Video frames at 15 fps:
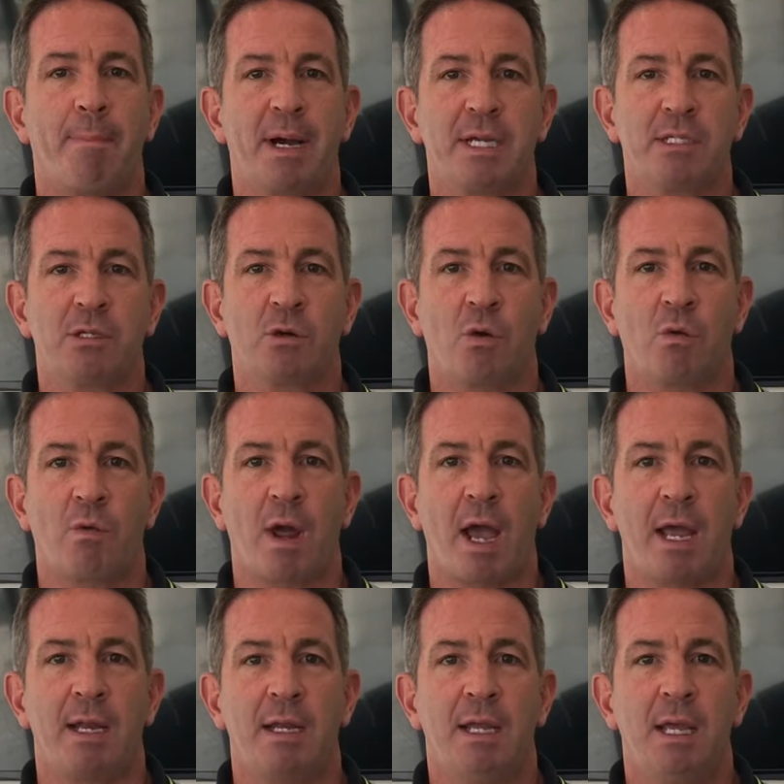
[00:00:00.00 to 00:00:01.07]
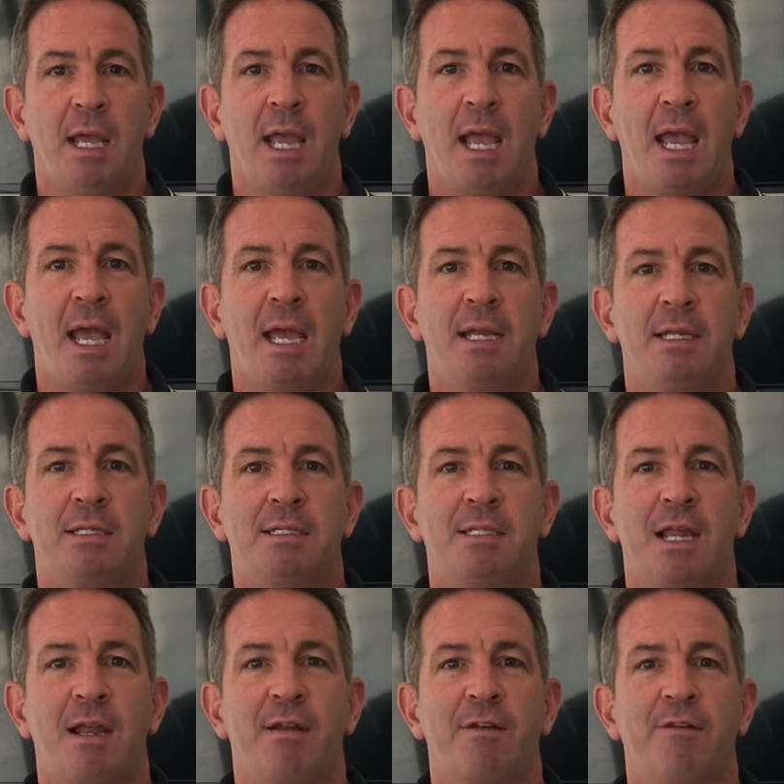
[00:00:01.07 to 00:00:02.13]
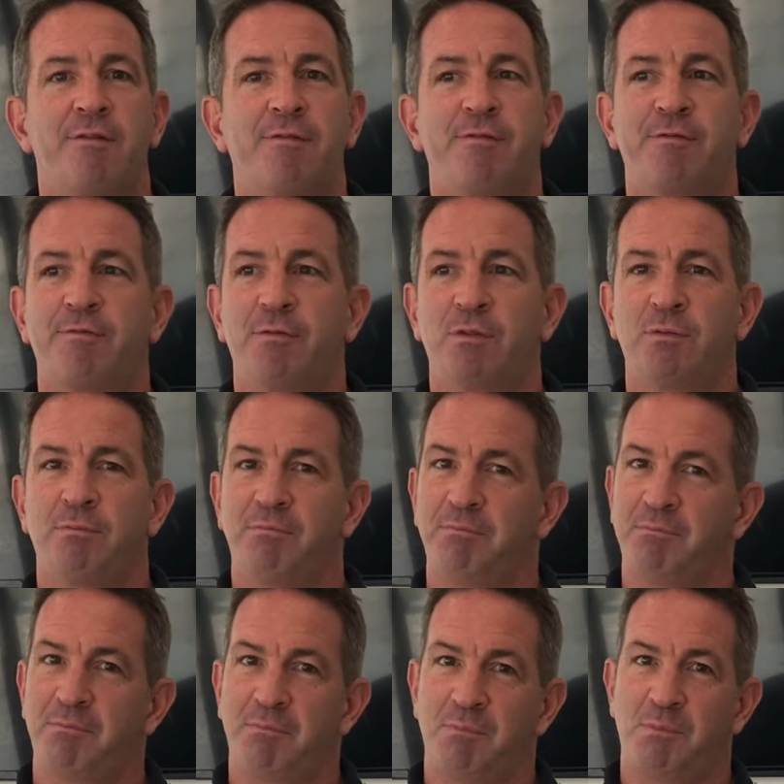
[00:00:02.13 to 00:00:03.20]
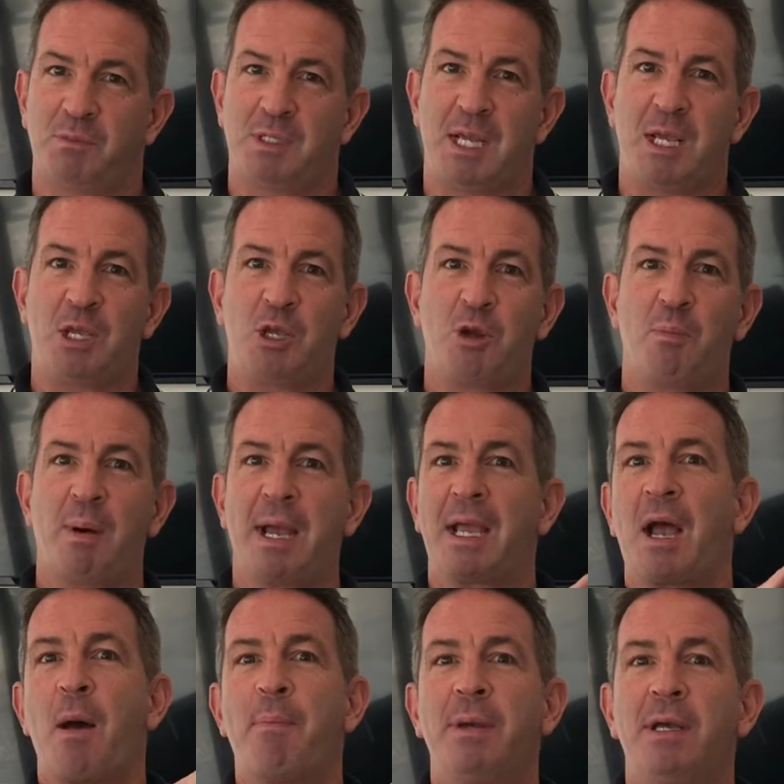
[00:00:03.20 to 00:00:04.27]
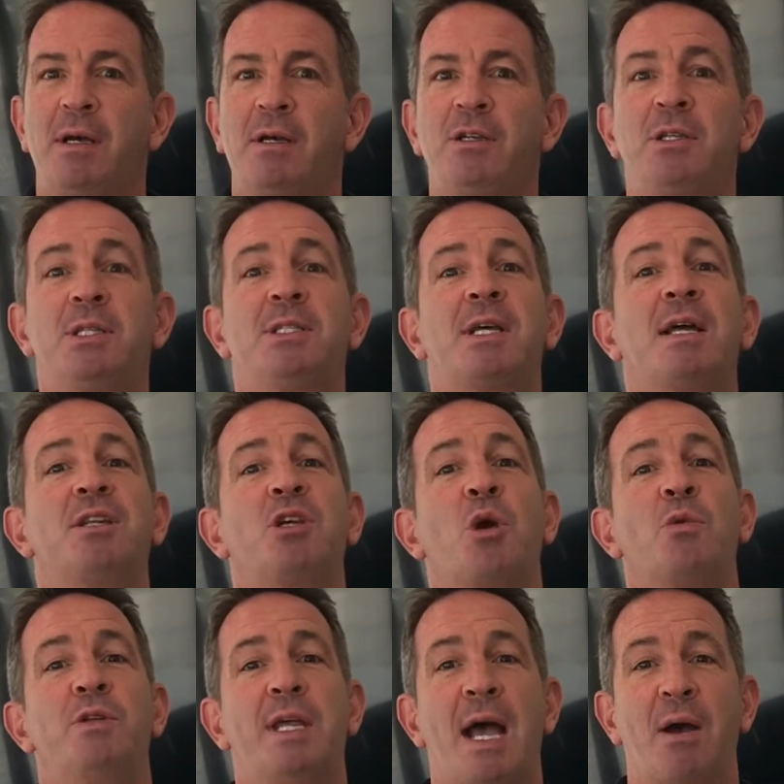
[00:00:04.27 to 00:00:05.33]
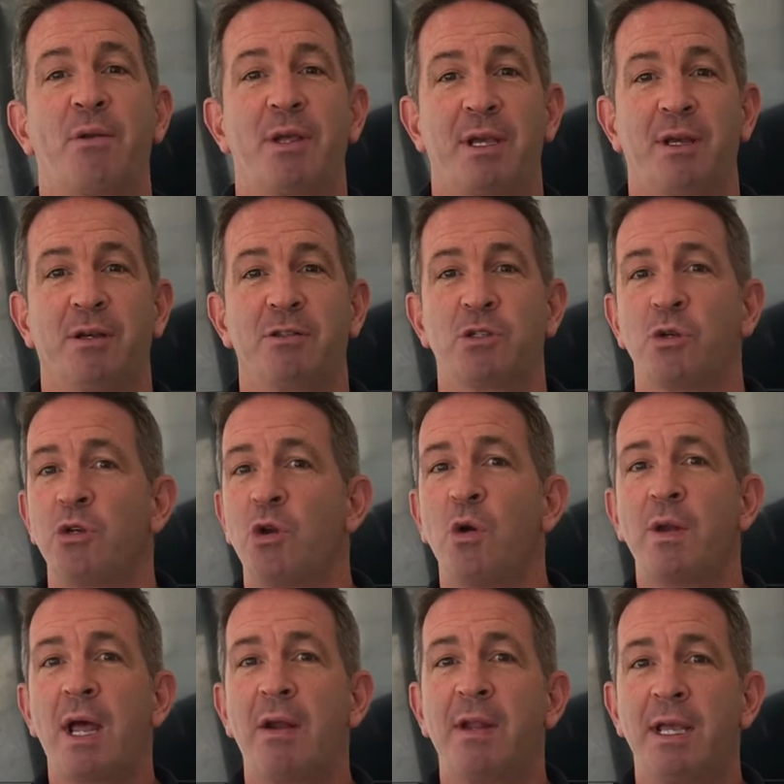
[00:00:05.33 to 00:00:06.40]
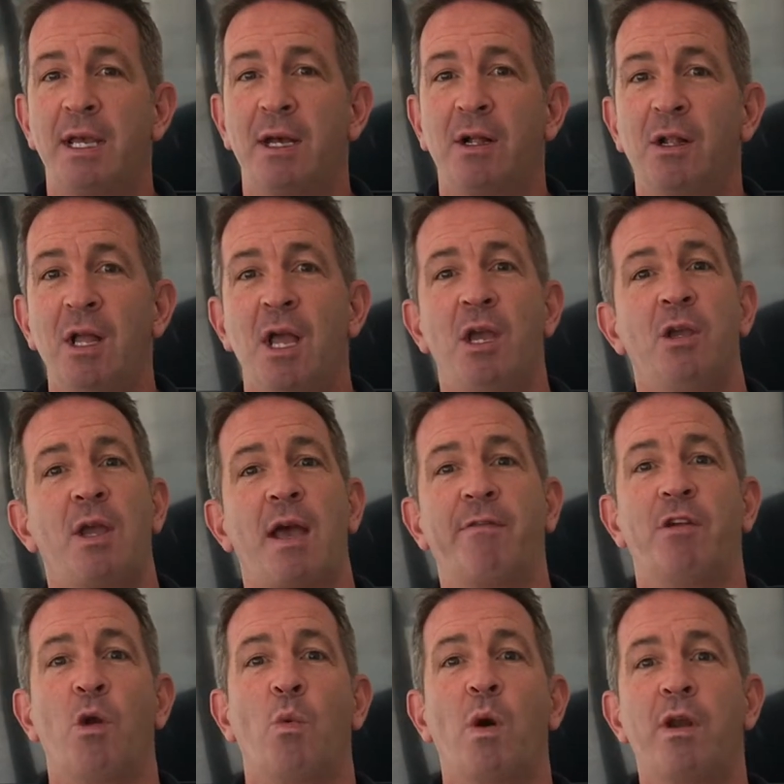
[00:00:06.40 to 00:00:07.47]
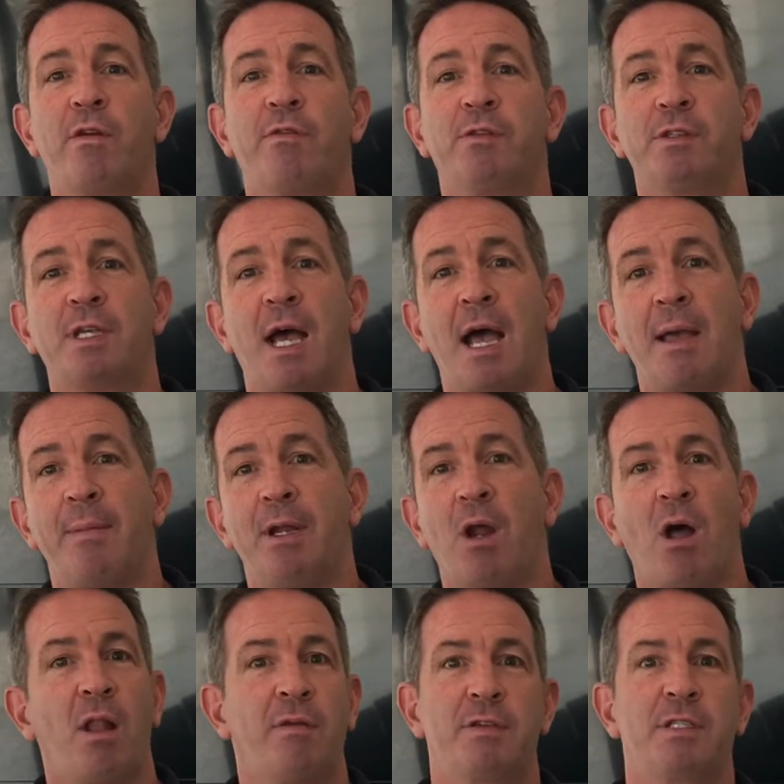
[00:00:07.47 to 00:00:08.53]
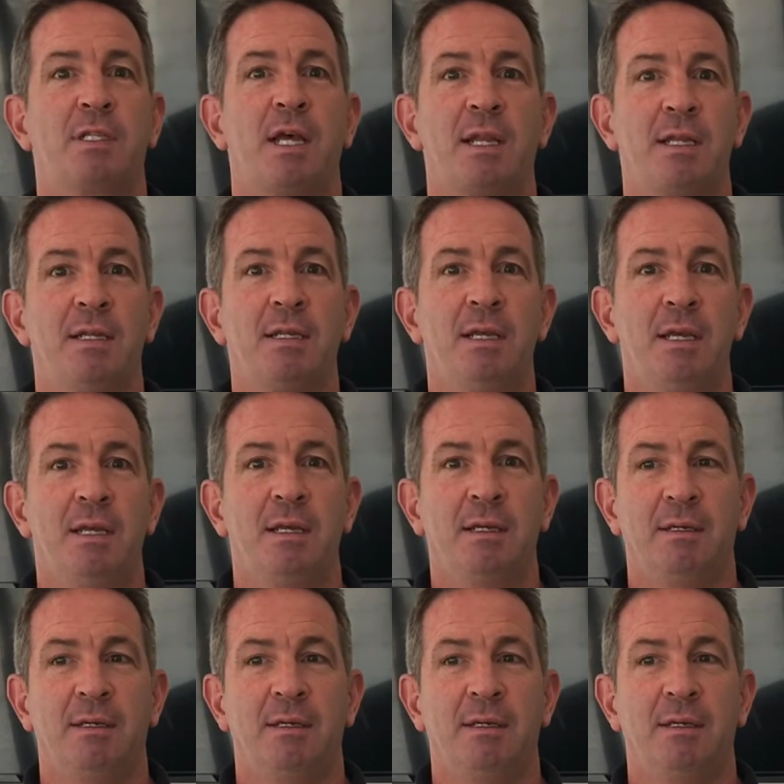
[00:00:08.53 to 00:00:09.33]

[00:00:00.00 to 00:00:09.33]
a bicycle ride. And instead of taking your bike up a hill, you decide to go down a hill. So you go down a hill, you're having a wonderful time, and all of a sudden,